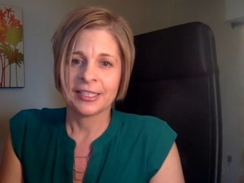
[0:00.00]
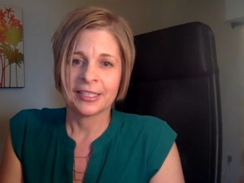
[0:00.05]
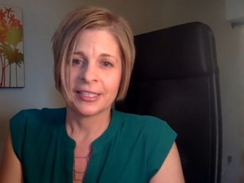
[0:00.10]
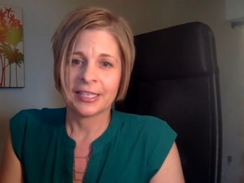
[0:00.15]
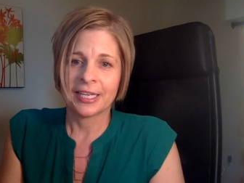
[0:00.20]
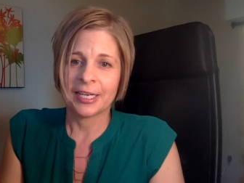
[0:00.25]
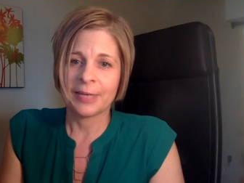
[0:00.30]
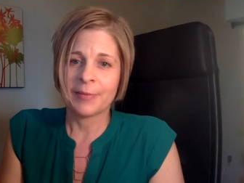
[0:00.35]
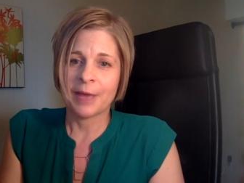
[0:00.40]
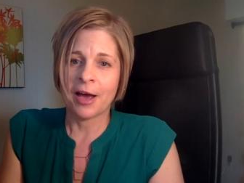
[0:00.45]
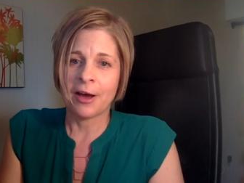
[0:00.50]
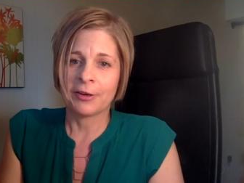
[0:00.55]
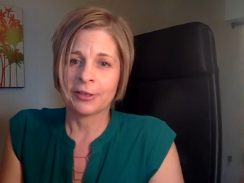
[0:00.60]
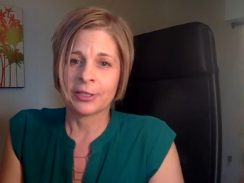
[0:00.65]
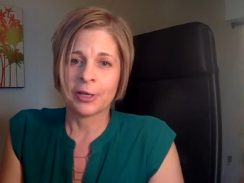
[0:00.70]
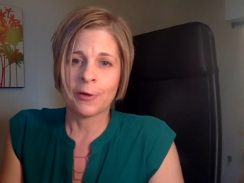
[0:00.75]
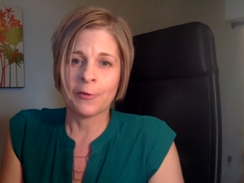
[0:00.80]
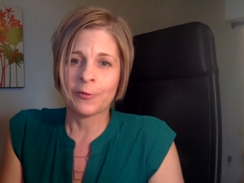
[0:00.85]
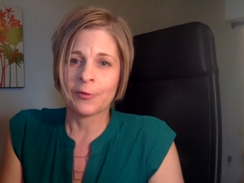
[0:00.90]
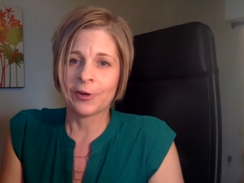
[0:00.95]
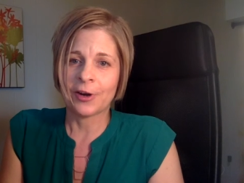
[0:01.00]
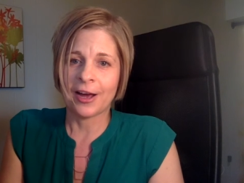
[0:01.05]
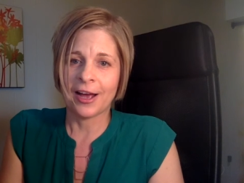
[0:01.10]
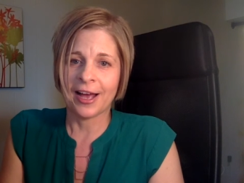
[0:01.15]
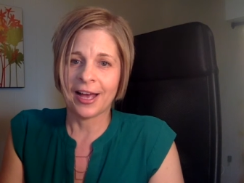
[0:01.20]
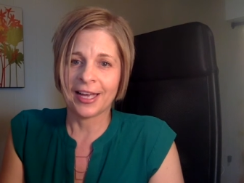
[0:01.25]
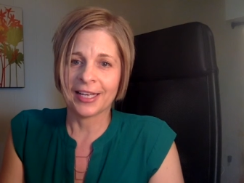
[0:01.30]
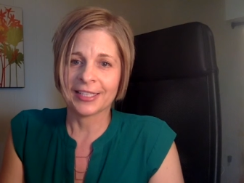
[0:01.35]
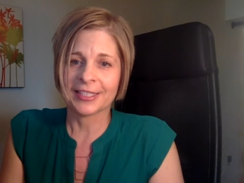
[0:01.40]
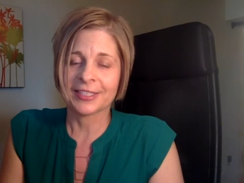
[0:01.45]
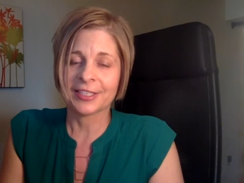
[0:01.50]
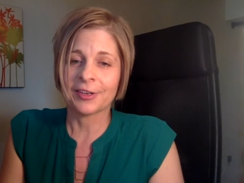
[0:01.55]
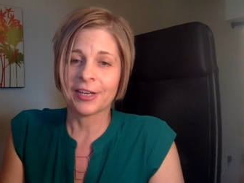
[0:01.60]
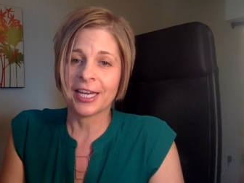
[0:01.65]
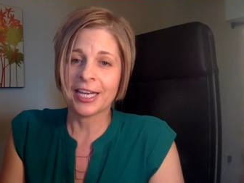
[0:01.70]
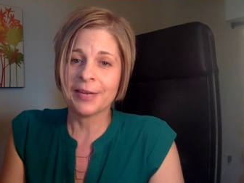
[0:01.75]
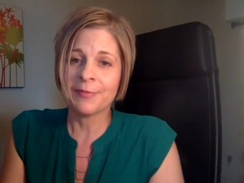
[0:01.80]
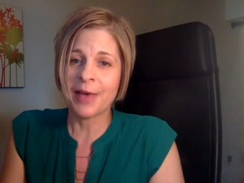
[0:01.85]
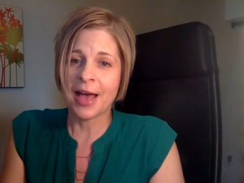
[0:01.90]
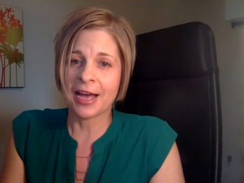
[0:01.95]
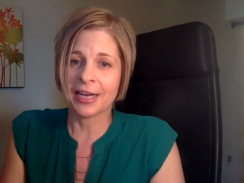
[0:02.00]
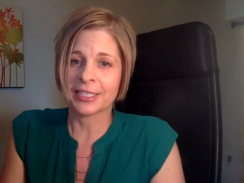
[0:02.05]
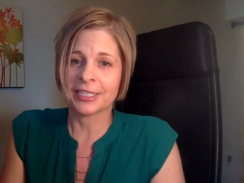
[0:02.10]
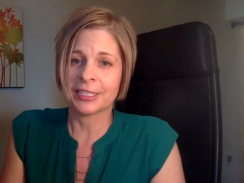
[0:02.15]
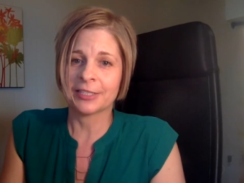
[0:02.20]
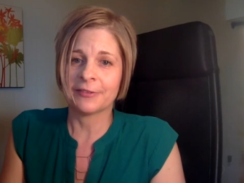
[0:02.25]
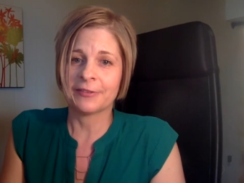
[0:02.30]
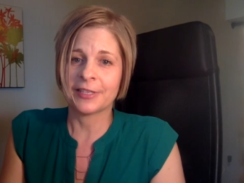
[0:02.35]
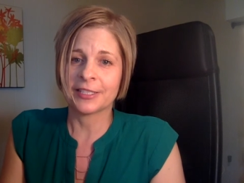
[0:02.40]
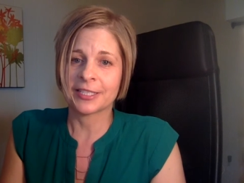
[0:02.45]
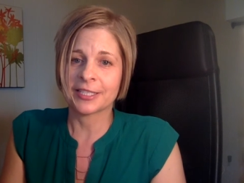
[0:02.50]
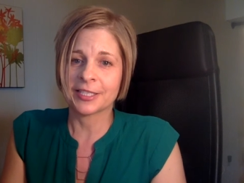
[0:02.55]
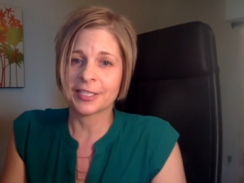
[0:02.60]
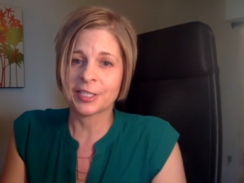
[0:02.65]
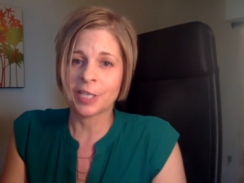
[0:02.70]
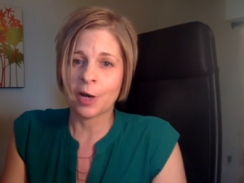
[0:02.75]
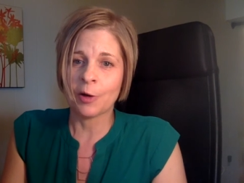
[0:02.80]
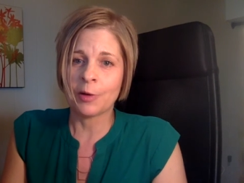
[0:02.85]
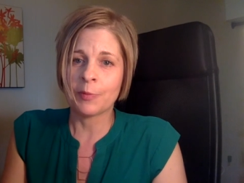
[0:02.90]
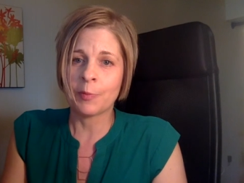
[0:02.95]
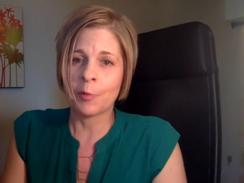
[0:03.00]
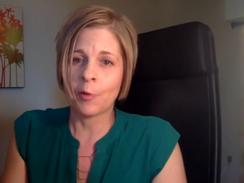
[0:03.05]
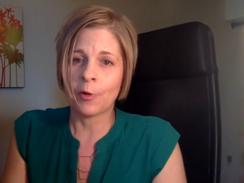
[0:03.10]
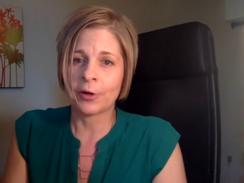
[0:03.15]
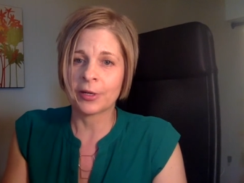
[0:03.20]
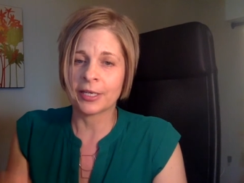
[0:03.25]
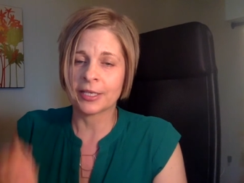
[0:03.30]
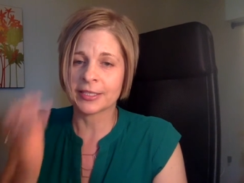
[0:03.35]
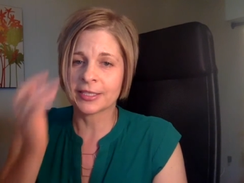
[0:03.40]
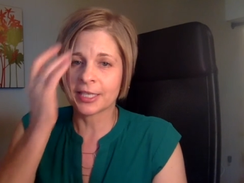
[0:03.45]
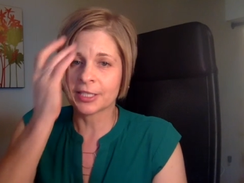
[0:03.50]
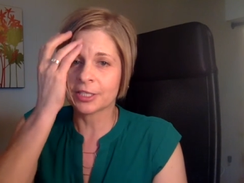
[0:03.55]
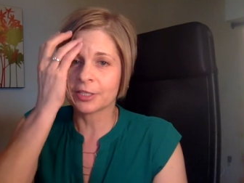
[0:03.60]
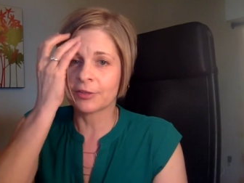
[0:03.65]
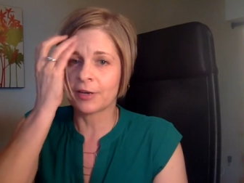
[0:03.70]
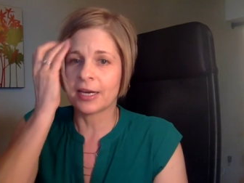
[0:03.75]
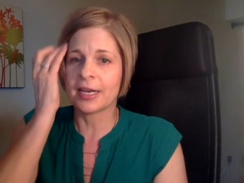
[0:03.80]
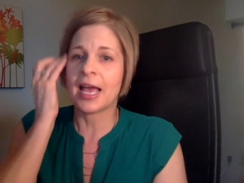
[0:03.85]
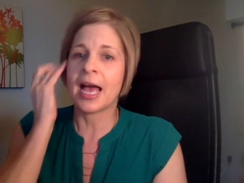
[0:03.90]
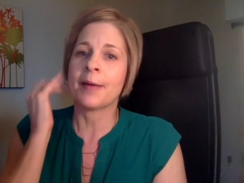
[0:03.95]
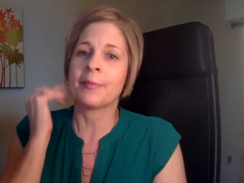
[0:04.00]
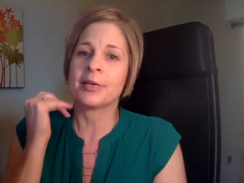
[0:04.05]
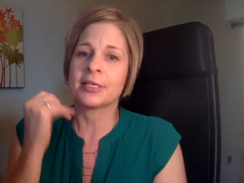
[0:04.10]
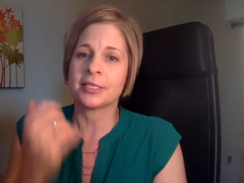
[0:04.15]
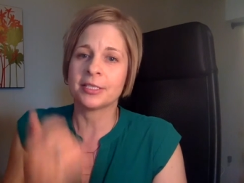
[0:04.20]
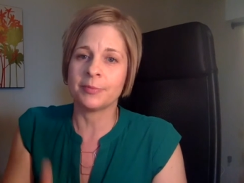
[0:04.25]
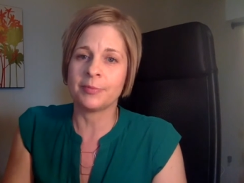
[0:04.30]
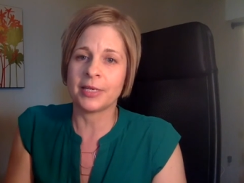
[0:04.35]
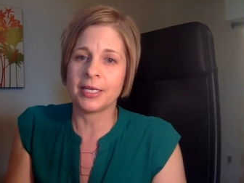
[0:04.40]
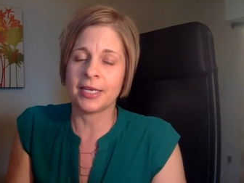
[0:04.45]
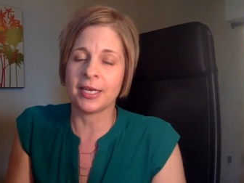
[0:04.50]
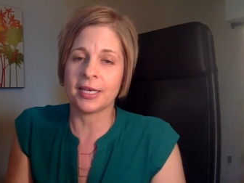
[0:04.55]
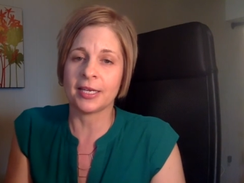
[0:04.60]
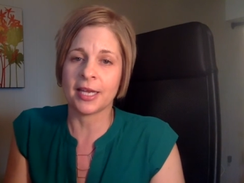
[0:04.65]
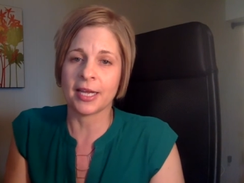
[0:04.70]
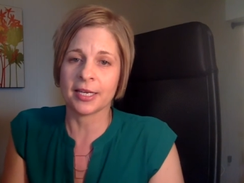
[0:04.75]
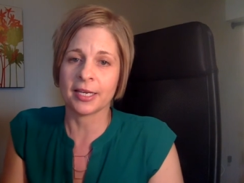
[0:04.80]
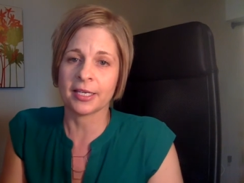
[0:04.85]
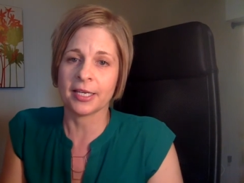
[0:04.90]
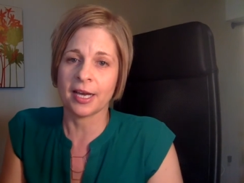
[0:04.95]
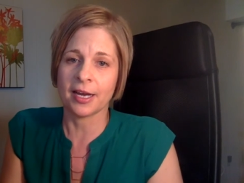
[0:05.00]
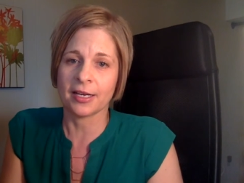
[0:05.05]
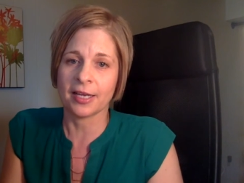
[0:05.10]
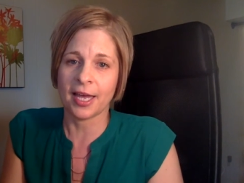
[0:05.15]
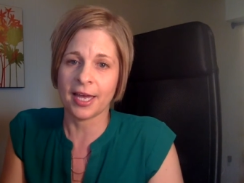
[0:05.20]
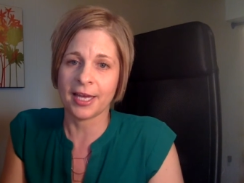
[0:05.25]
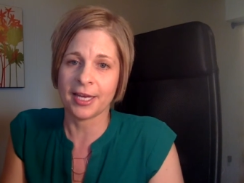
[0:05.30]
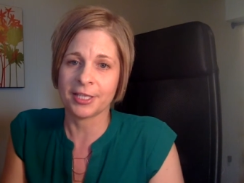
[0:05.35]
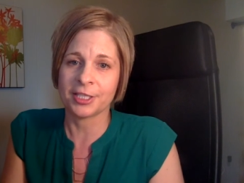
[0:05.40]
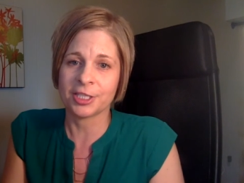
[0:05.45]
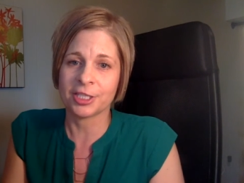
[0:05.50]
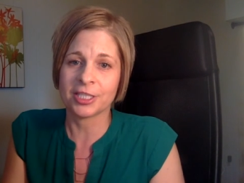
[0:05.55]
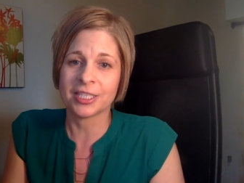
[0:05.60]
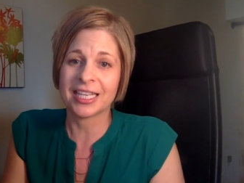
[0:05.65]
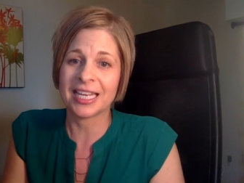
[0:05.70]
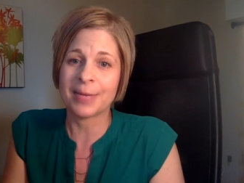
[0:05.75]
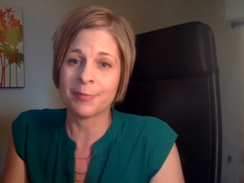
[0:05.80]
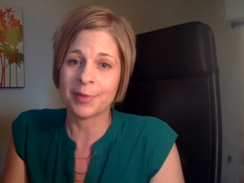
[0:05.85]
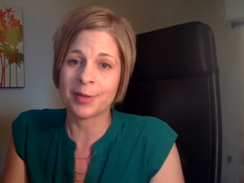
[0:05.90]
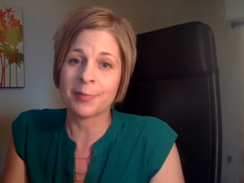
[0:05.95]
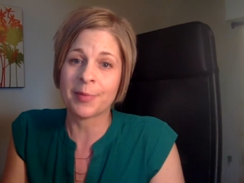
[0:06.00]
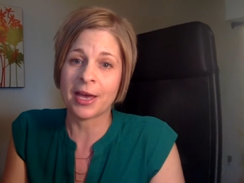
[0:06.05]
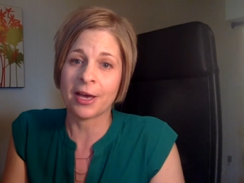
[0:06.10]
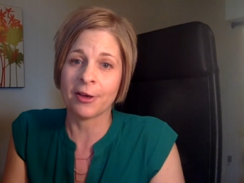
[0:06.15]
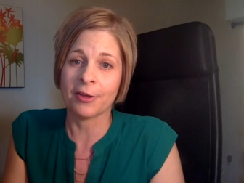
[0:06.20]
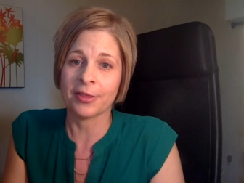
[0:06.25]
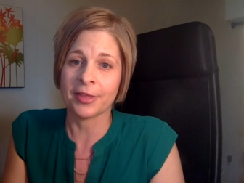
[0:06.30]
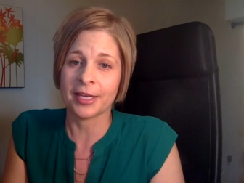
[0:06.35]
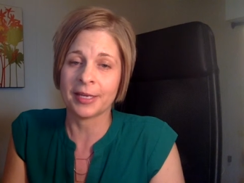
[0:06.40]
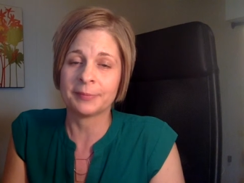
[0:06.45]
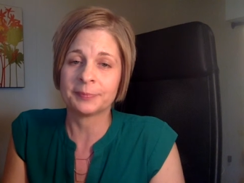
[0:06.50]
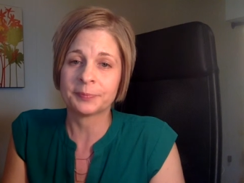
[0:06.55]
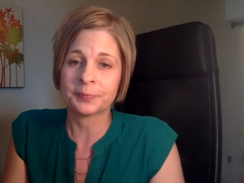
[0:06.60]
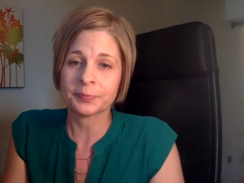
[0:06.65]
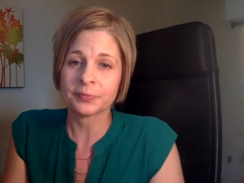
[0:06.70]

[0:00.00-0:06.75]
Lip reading: get them out, go for a hike. So get them active. This is so important and such a great habit to be in at a young age to keep them healthy.